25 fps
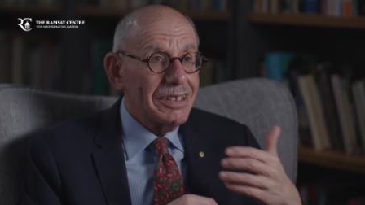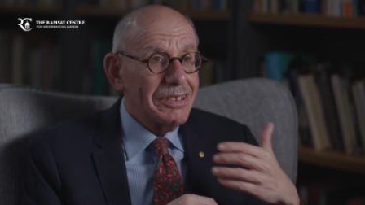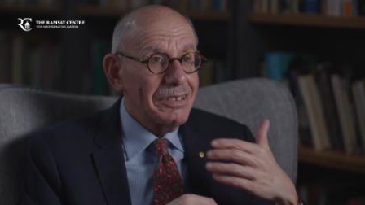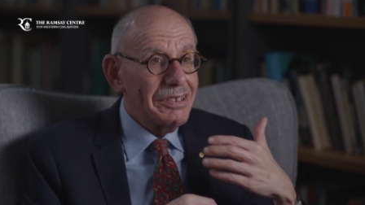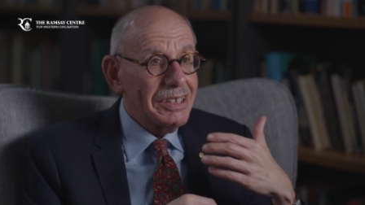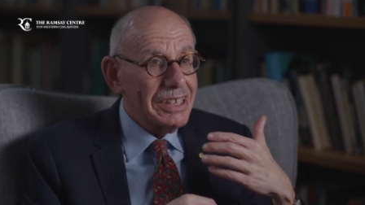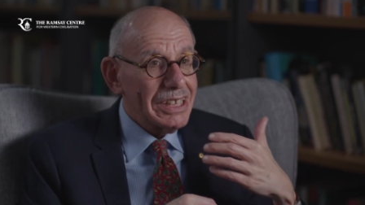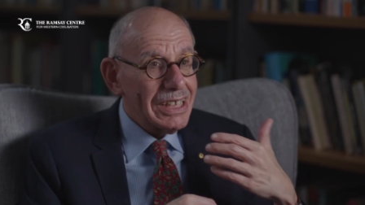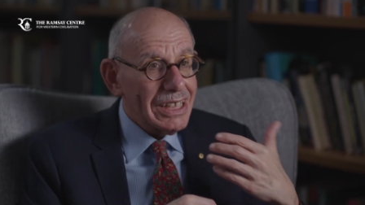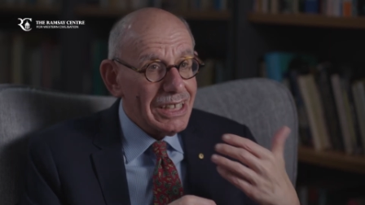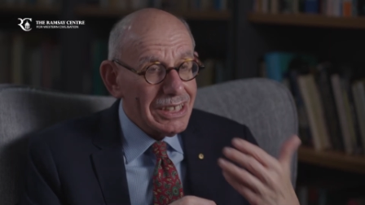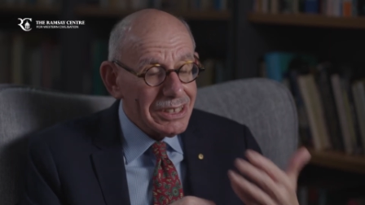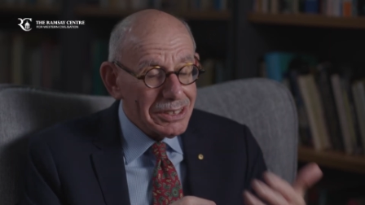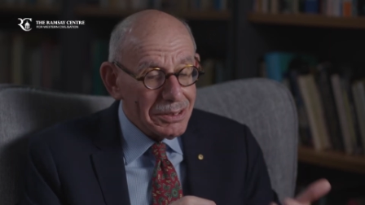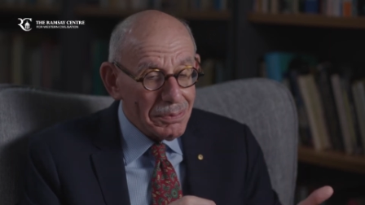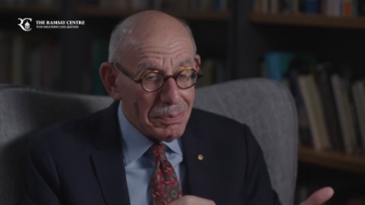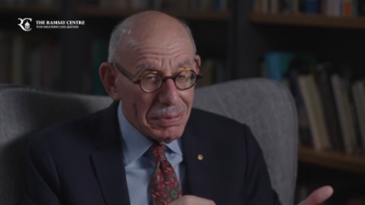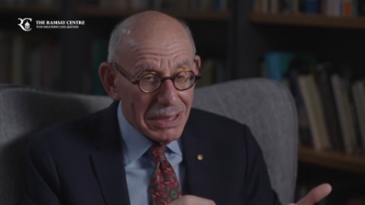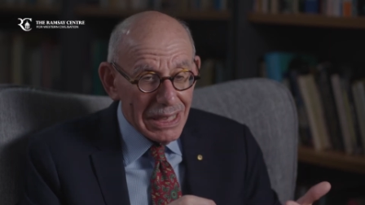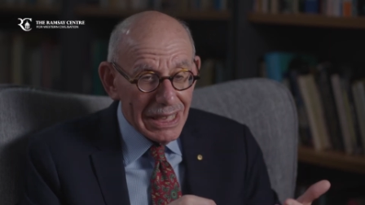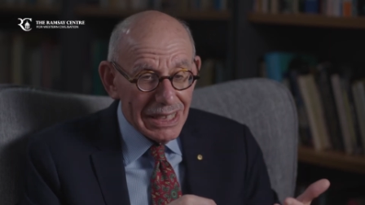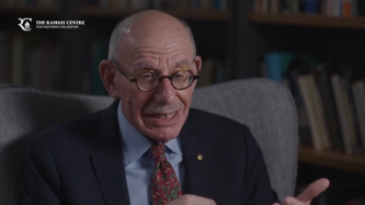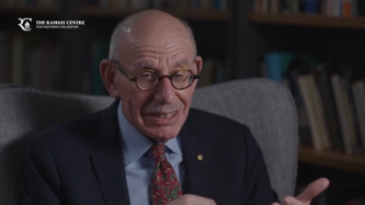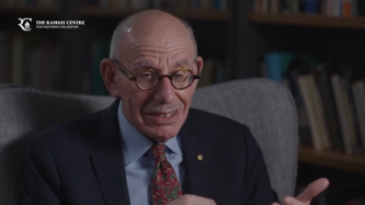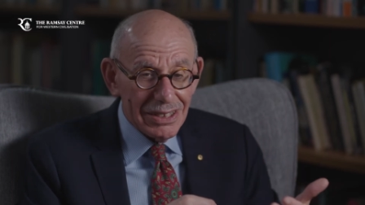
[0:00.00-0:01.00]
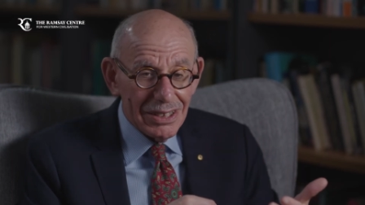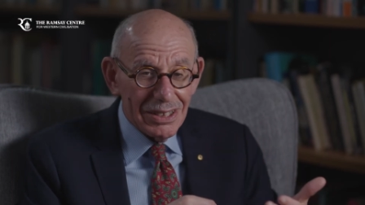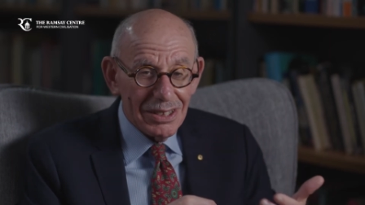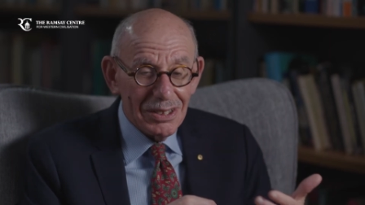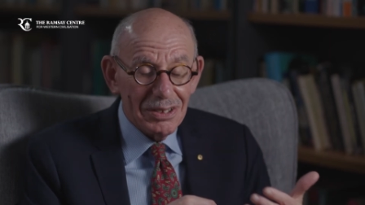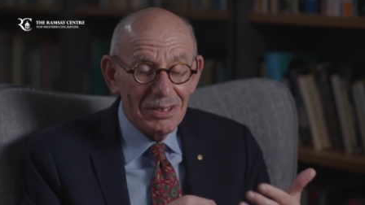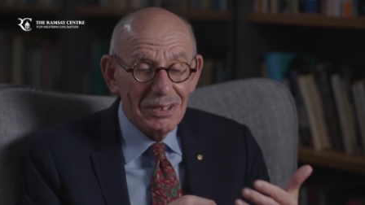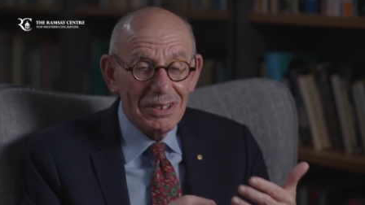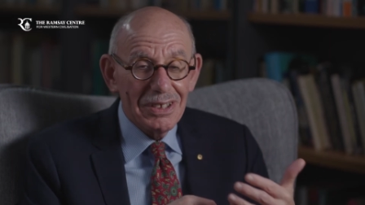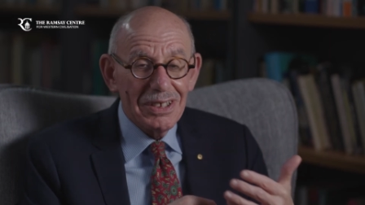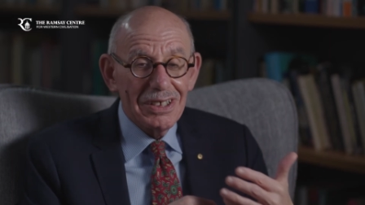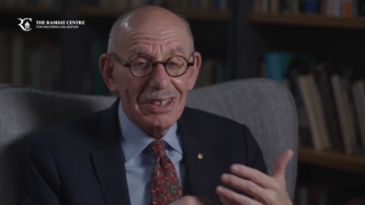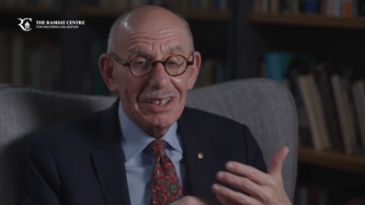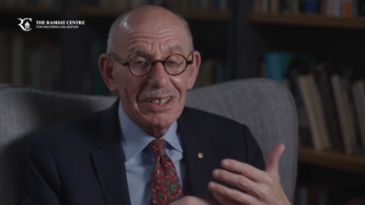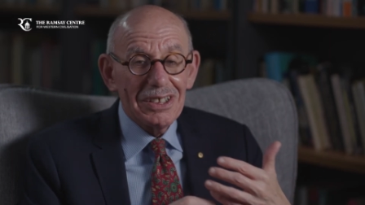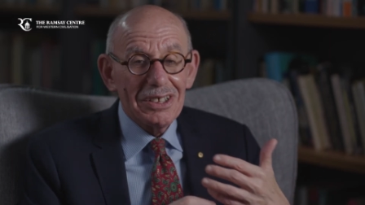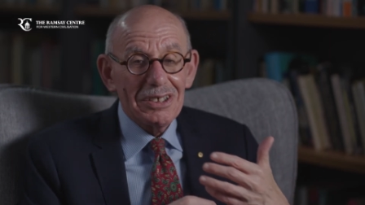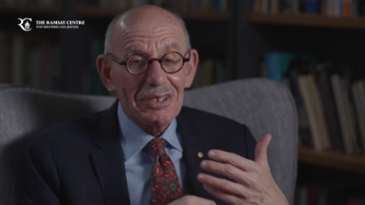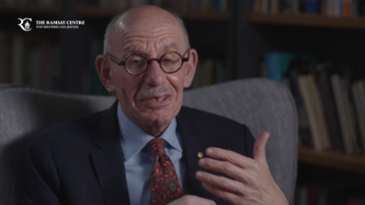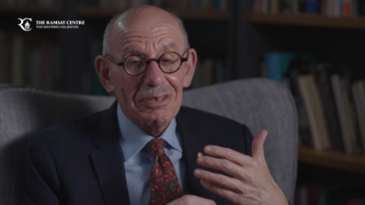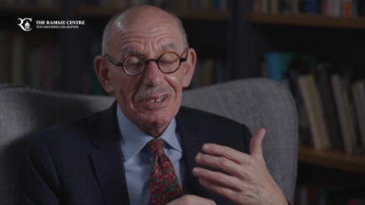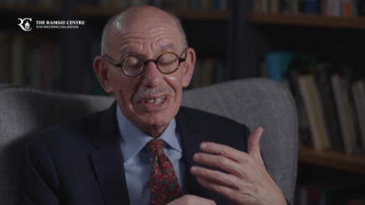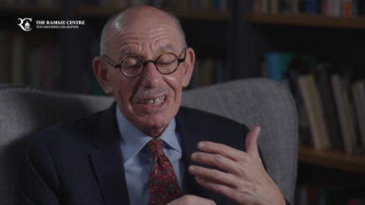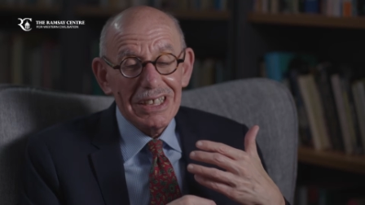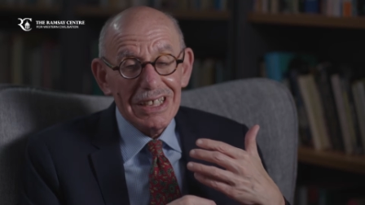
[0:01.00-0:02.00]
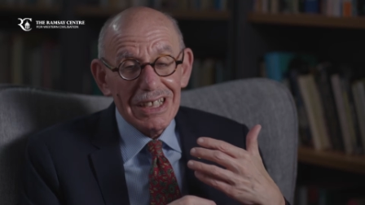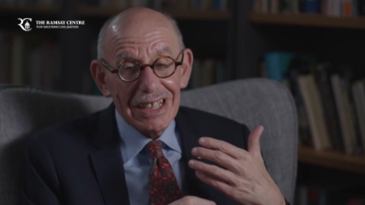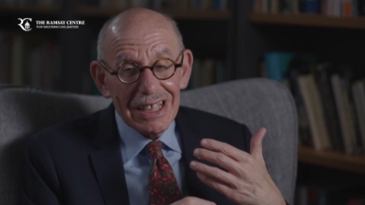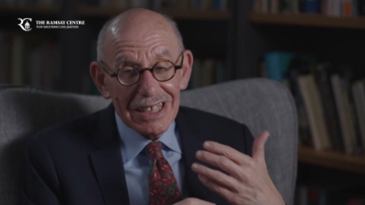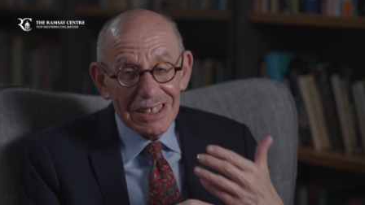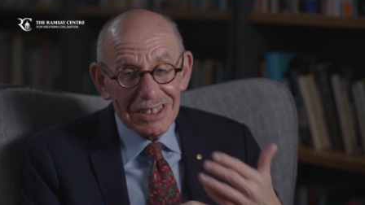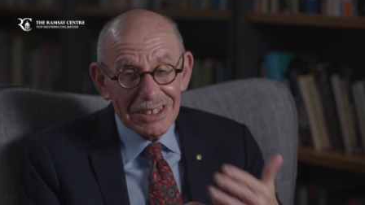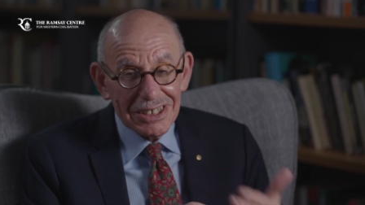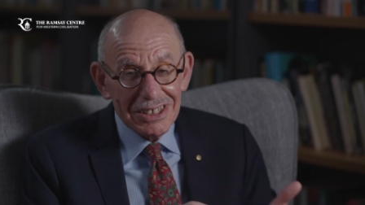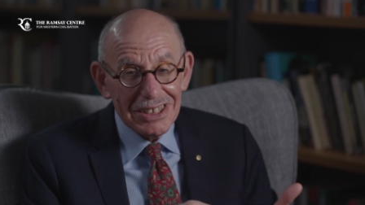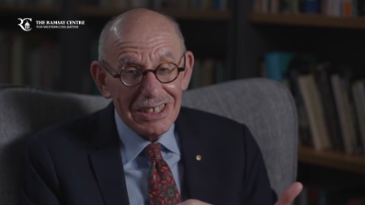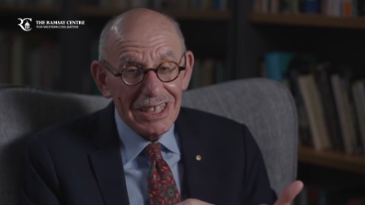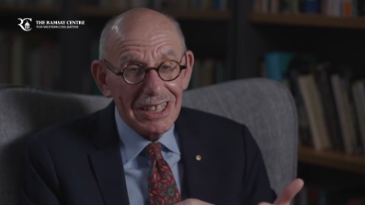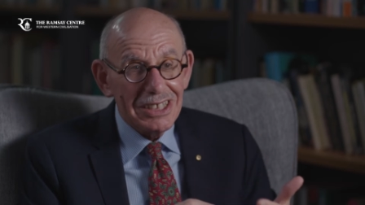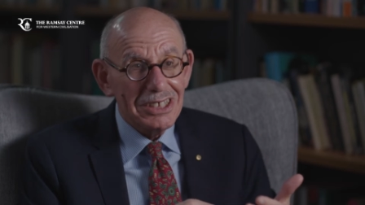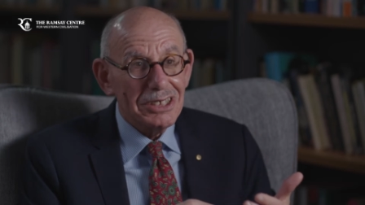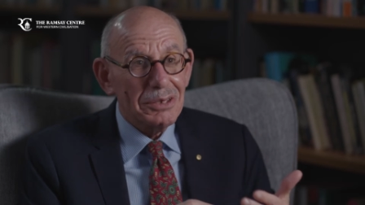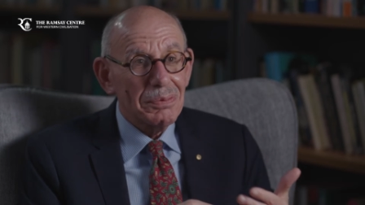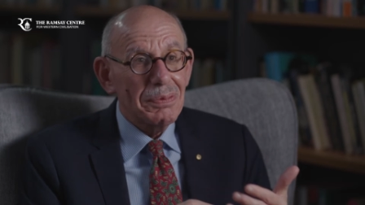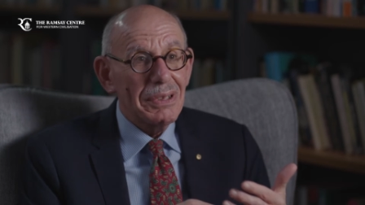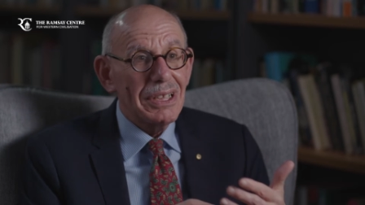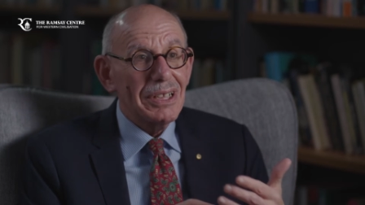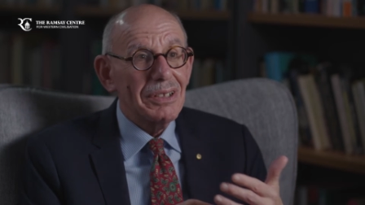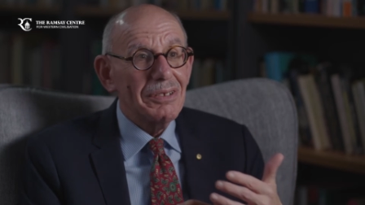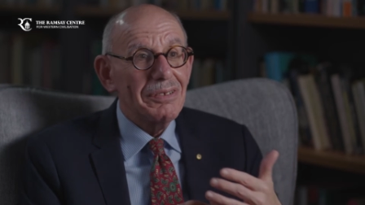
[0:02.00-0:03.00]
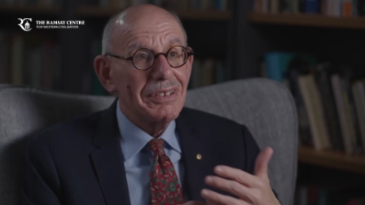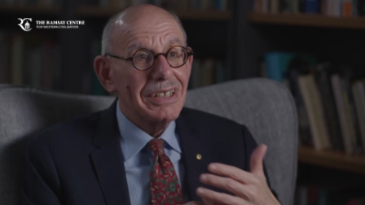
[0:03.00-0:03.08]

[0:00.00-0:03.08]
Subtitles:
we can ask Plato, we can ask Shakespeare,